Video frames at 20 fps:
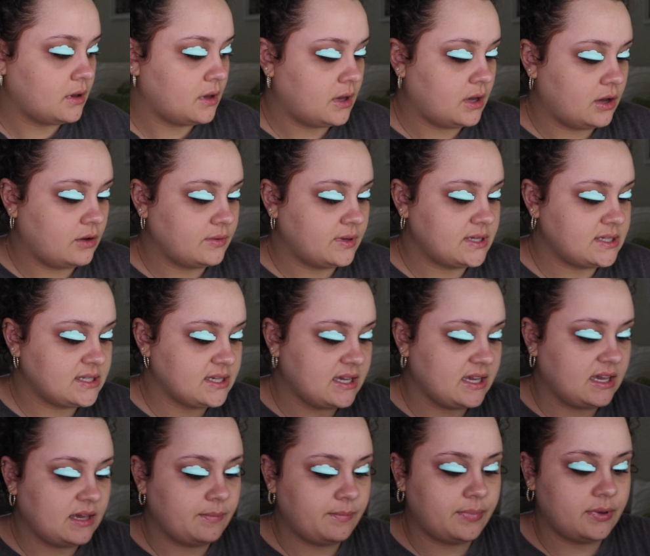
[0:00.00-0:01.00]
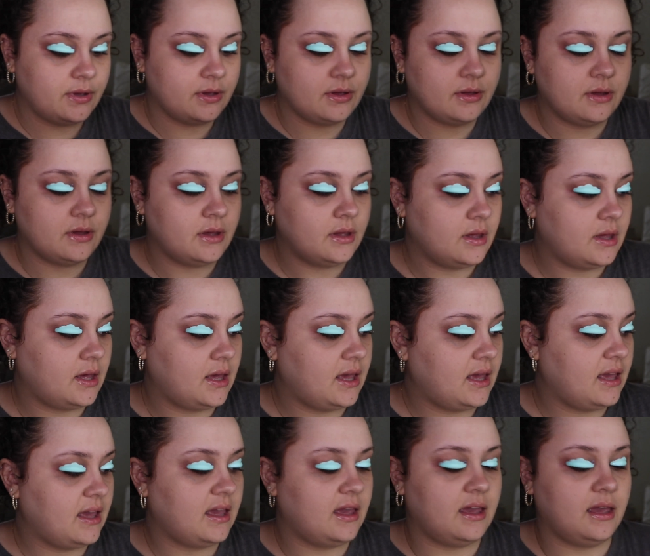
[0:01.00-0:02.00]
Always keep
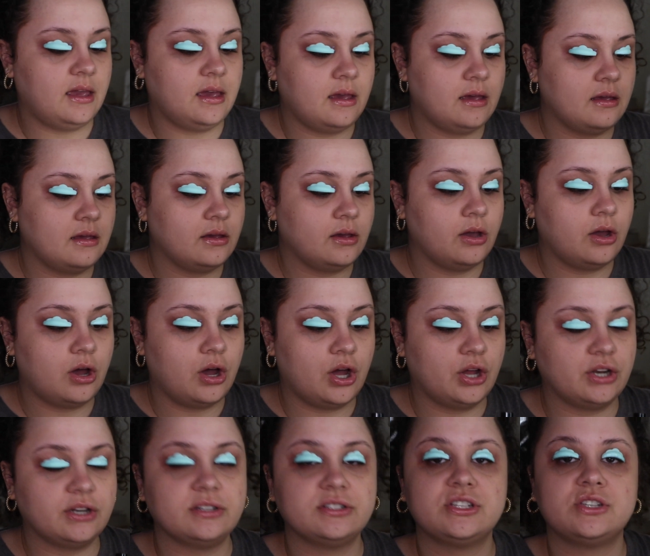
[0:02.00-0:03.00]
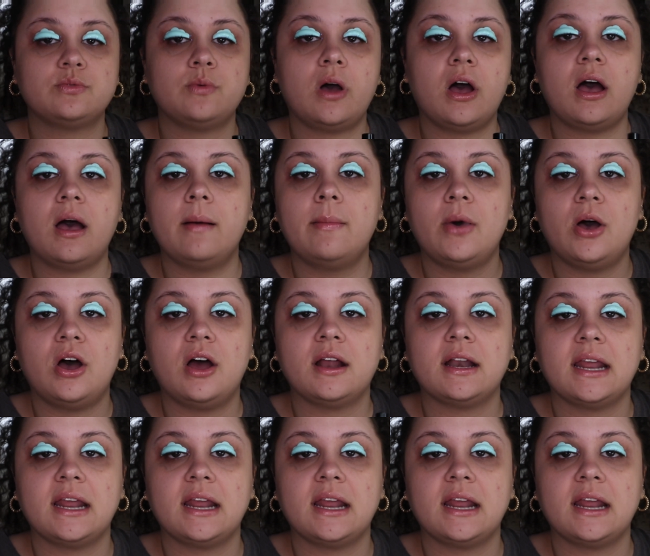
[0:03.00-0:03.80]
a cotton swab on